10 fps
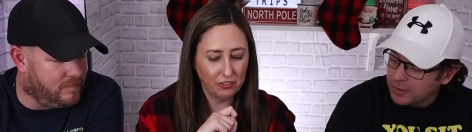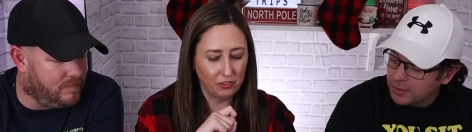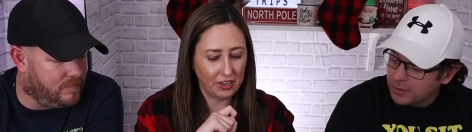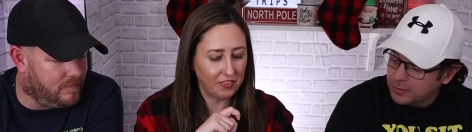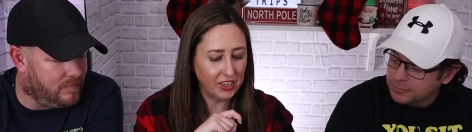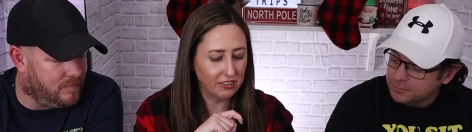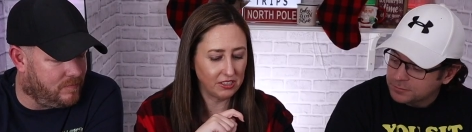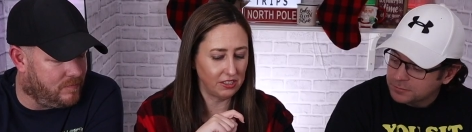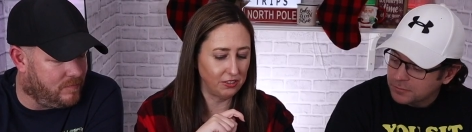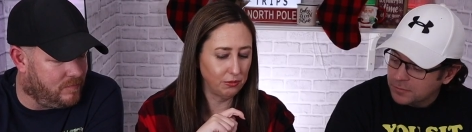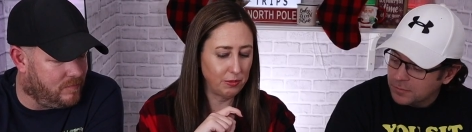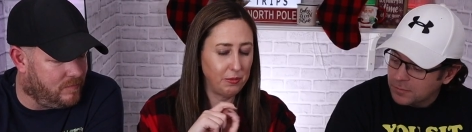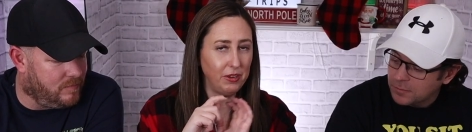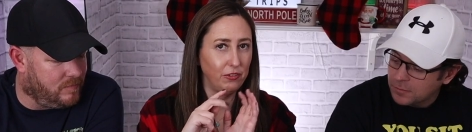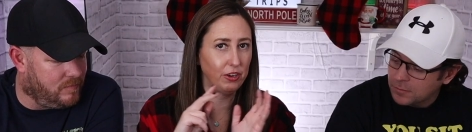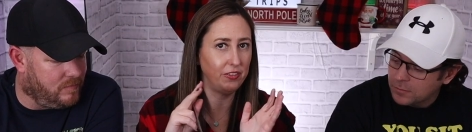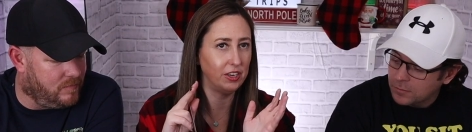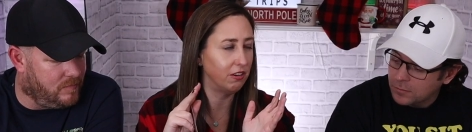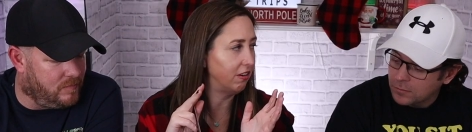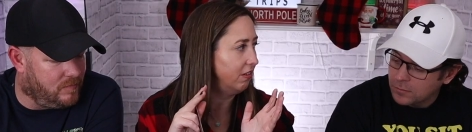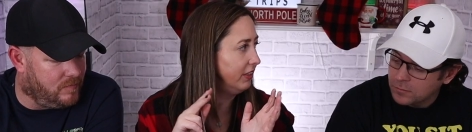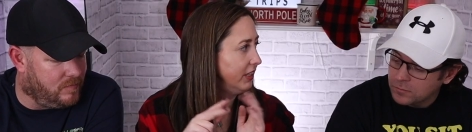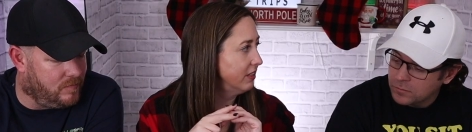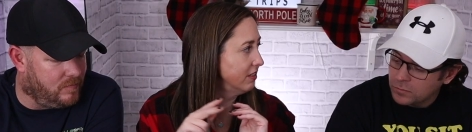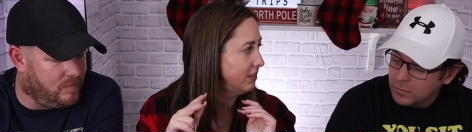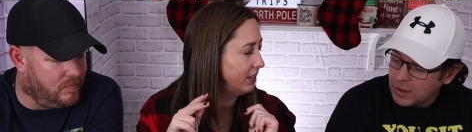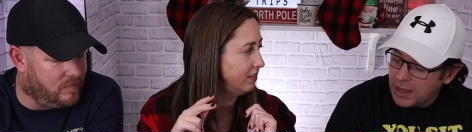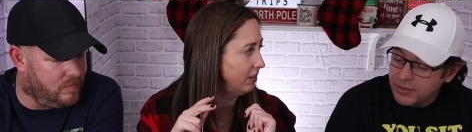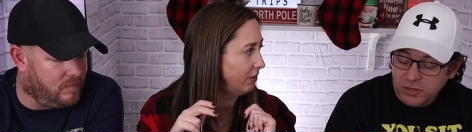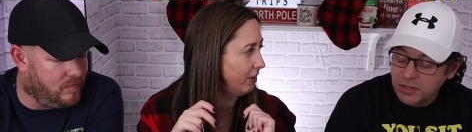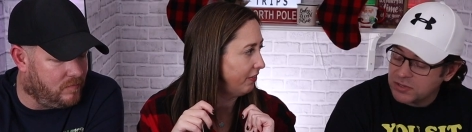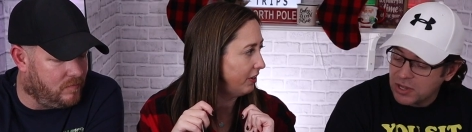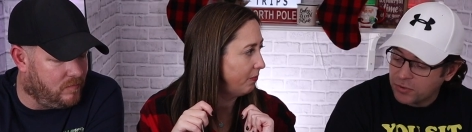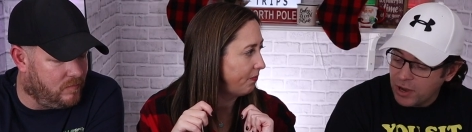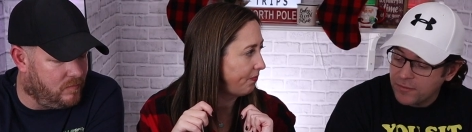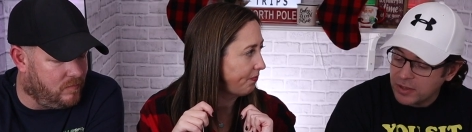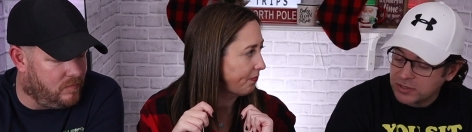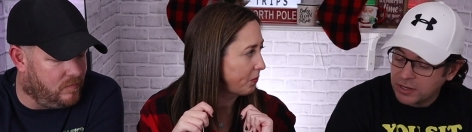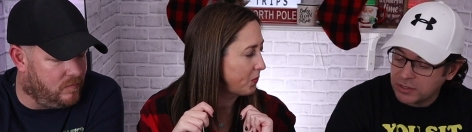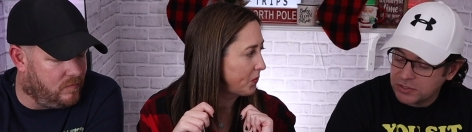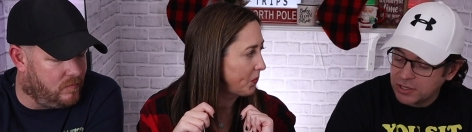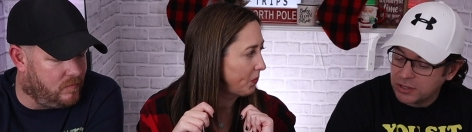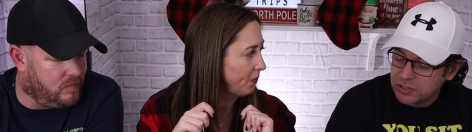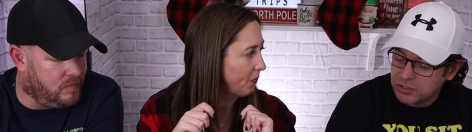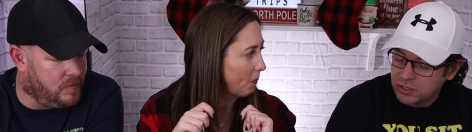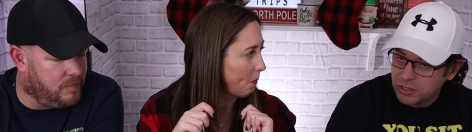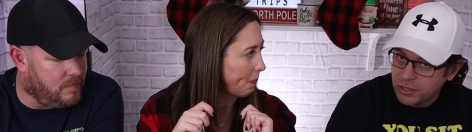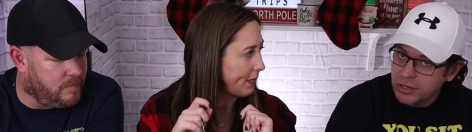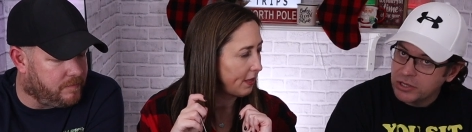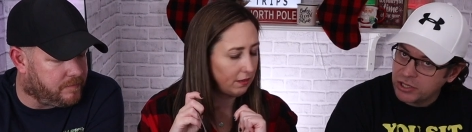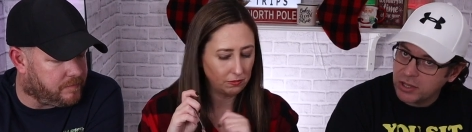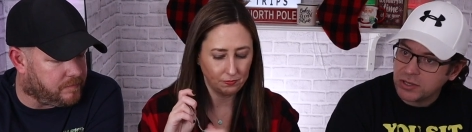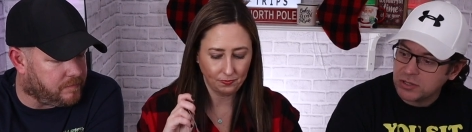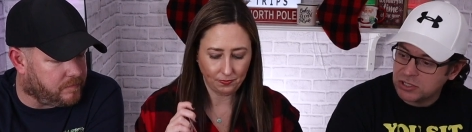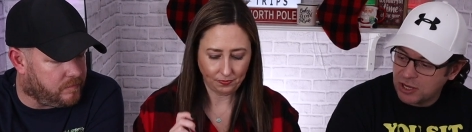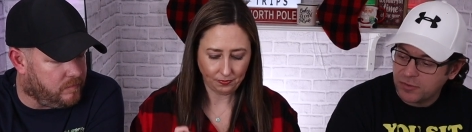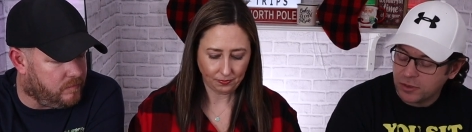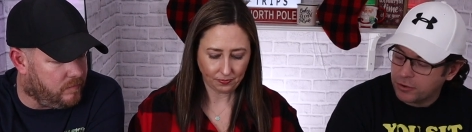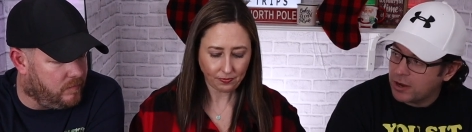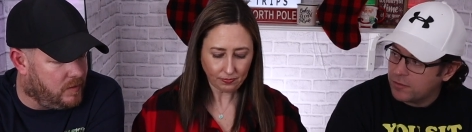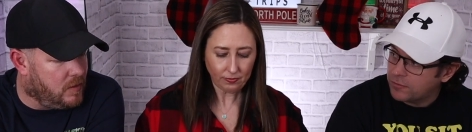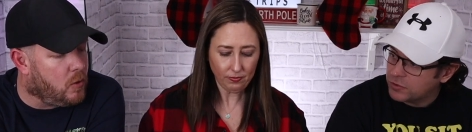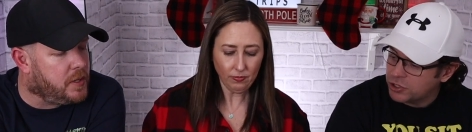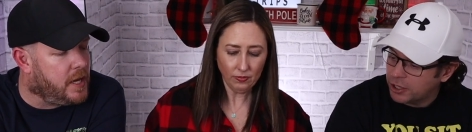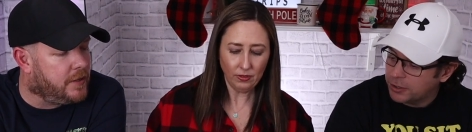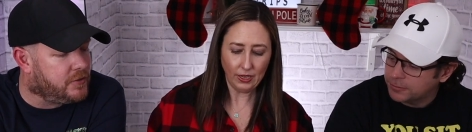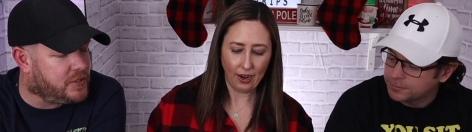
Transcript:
Speaker 1: you of gravy? Because it doesn't remind me of gravy at all. Like it doesn't taste. It like doesn't gravy. taste like
Speaker 2: gravy. It's got a distinct. It's, chalet sauce is different than gravy. Oh sure. yeah, there's